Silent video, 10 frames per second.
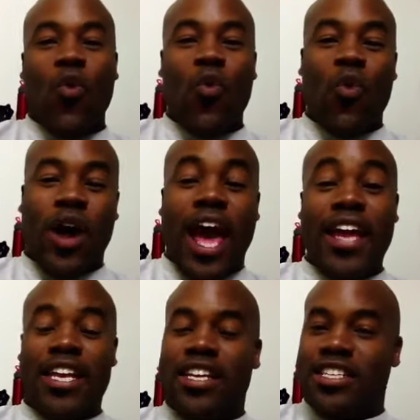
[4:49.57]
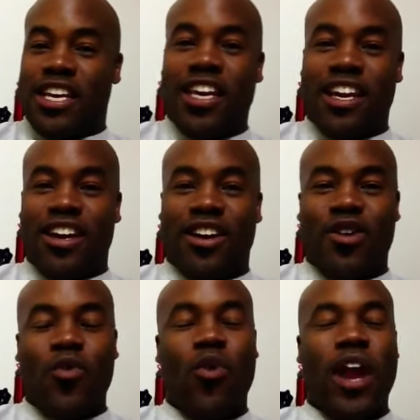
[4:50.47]
what I needed to hear,
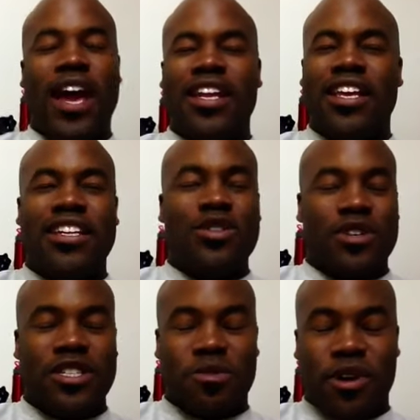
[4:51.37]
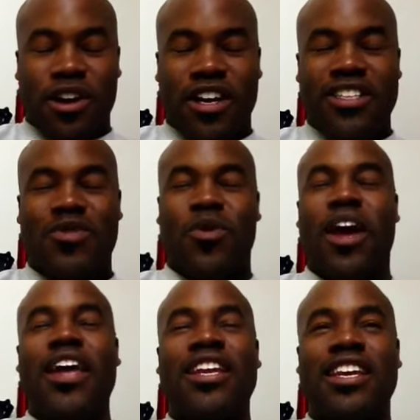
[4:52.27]
what I needed to experience, what
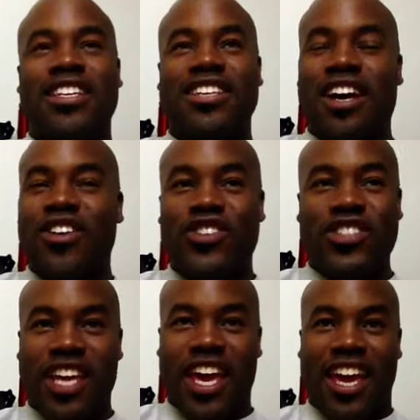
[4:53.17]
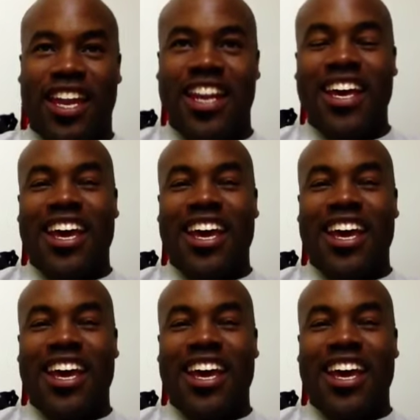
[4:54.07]
I needed to understand